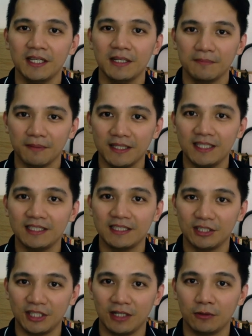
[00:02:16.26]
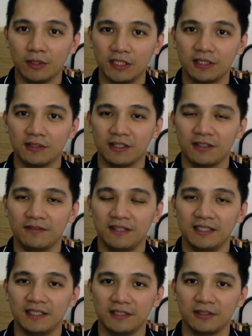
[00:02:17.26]
please check which
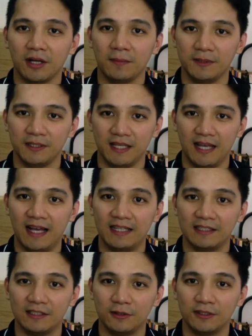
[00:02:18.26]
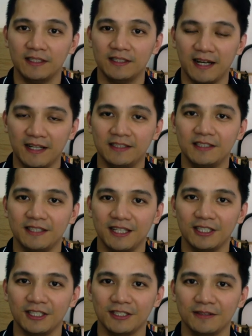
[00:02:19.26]
service stops at your desired
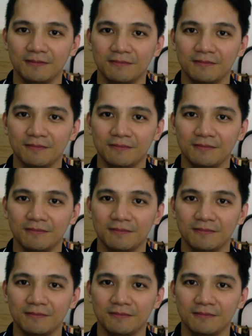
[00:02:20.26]
station.